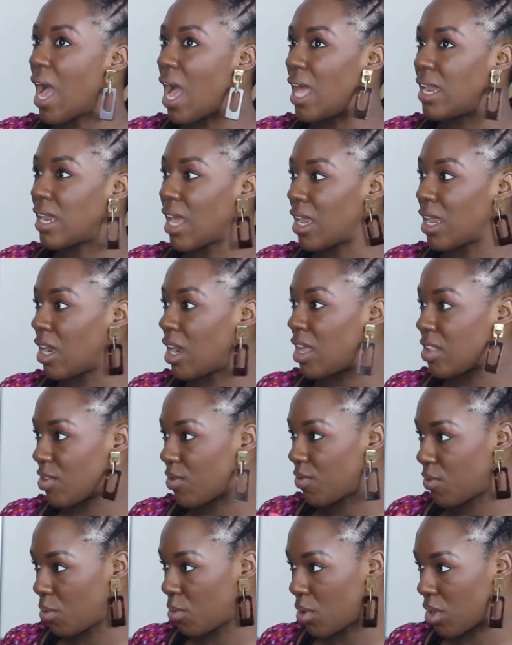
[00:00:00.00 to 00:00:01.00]
And analyze
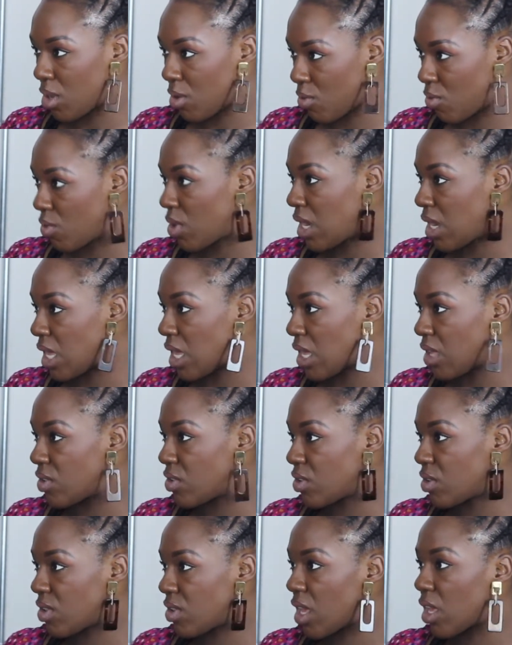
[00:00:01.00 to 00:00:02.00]
it for what it really is.
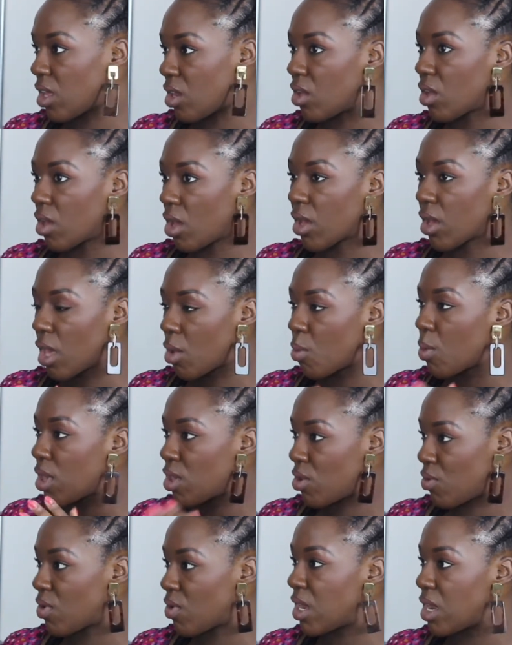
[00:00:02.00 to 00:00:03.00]
So take a look at, okay, where
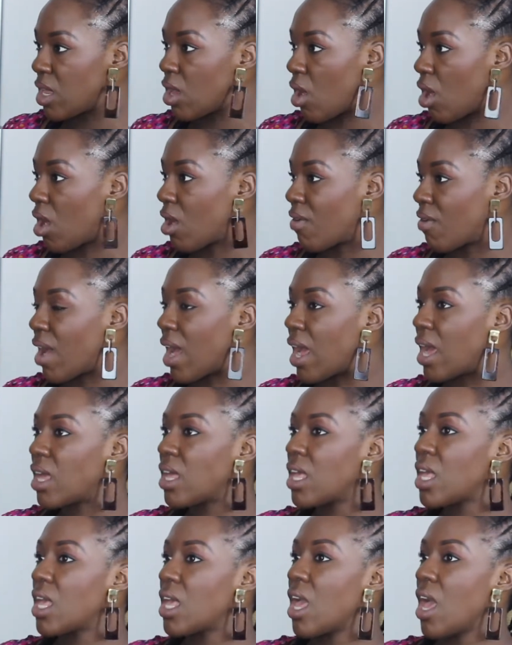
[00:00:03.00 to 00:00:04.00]
you really are
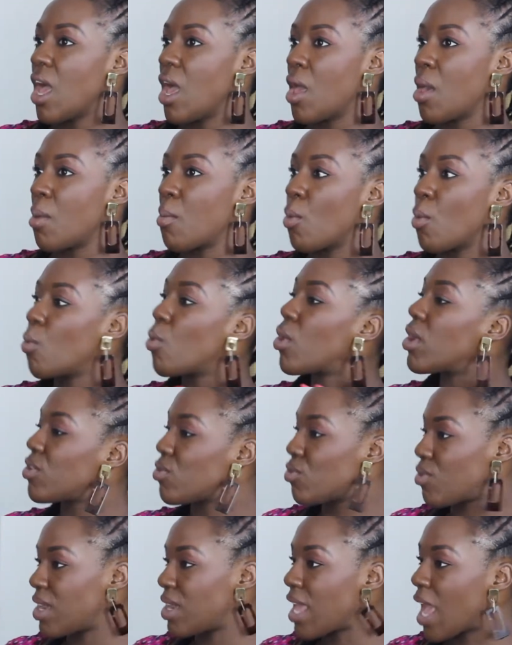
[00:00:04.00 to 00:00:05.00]
at, what
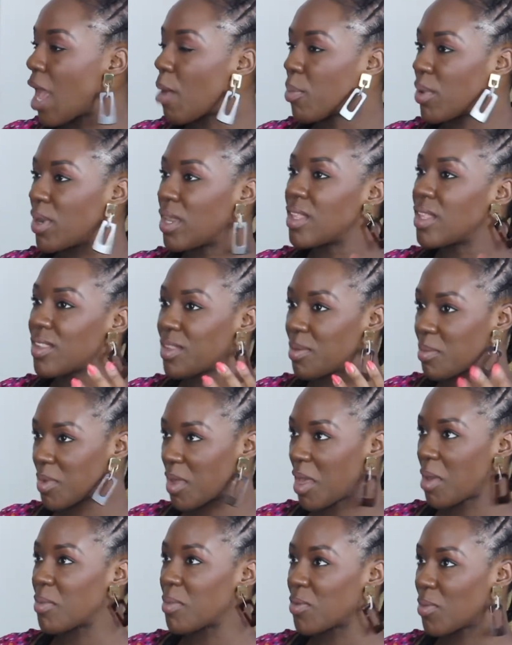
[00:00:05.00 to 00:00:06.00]
is really happening.
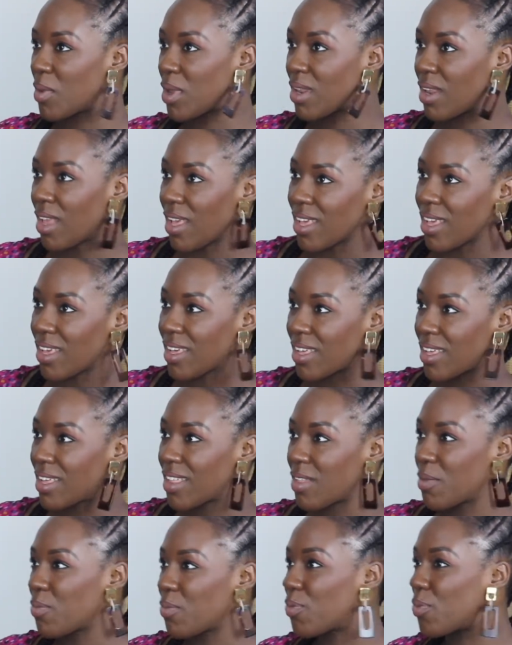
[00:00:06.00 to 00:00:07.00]
Sometimes when like
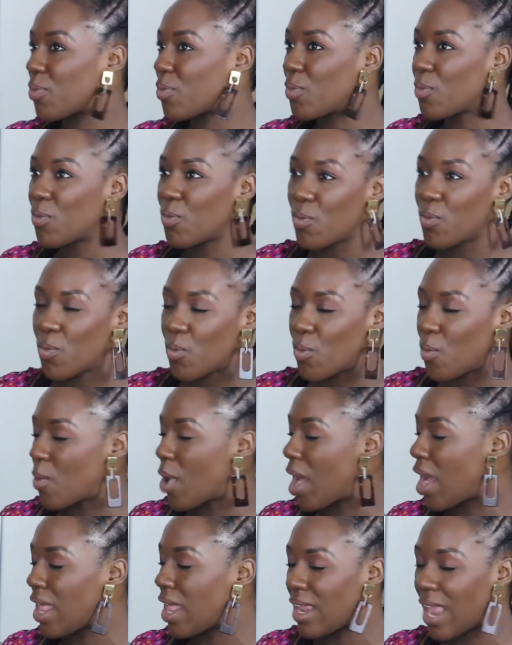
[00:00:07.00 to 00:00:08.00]

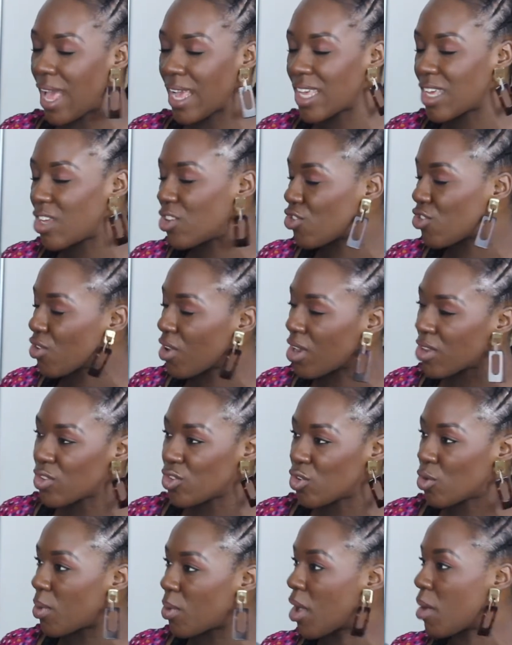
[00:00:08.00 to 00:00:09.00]
we're lacking
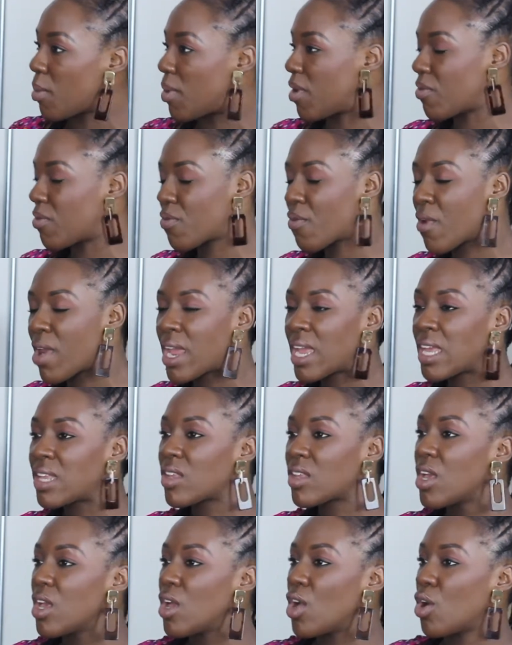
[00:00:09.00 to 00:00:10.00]
trust or we're a bit
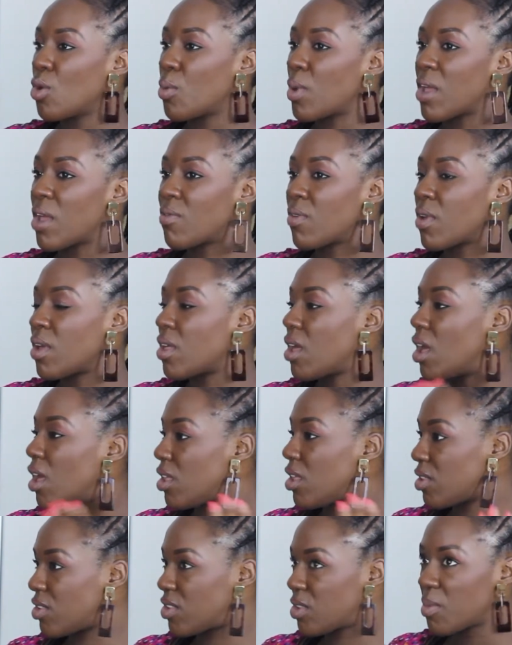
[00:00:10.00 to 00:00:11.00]
afraid or whatever,
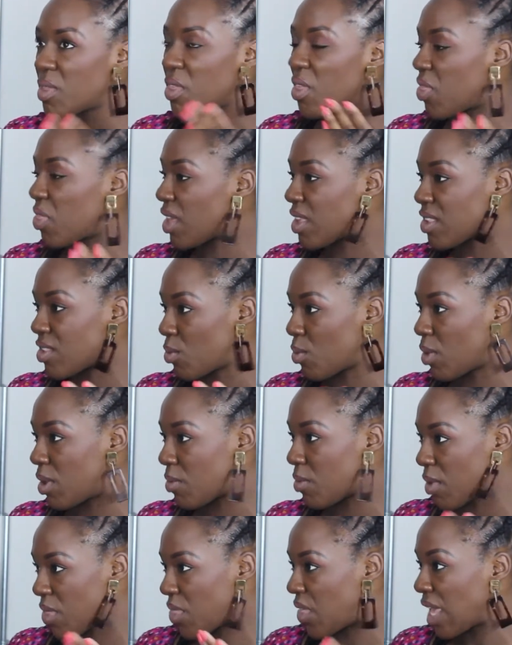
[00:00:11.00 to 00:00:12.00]
some of the things that
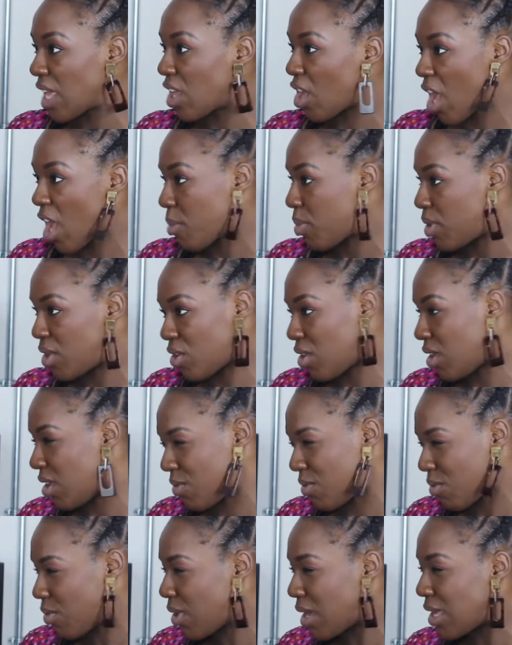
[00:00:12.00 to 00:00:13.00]
we're thinking are happening don't
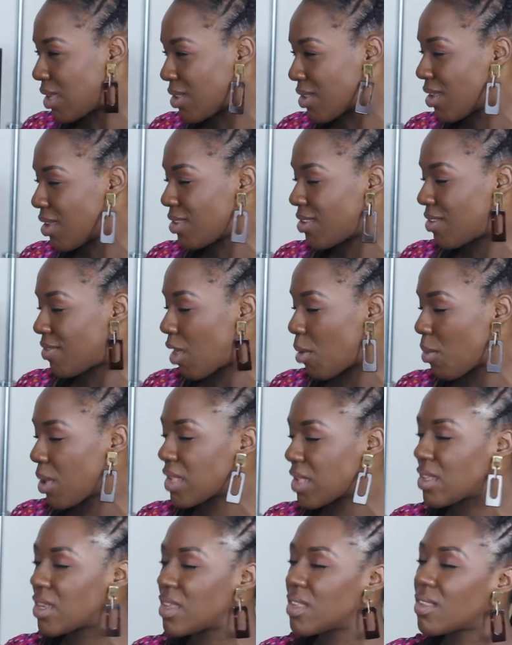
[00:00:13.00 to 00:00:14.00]
even really exist, if that
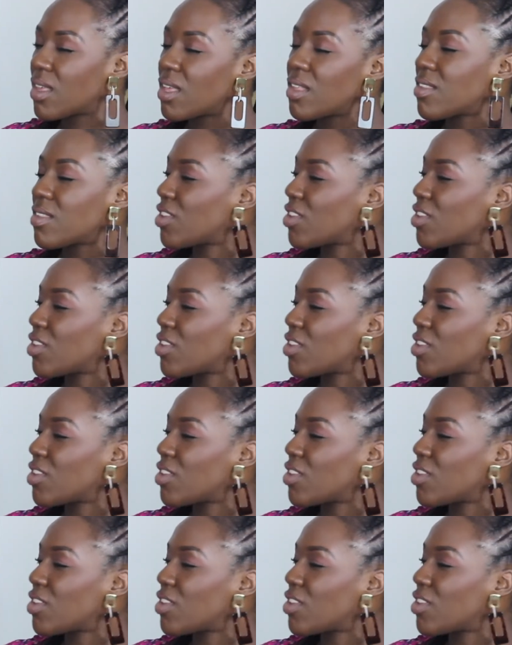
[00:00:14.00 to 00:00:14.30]
makes any sense.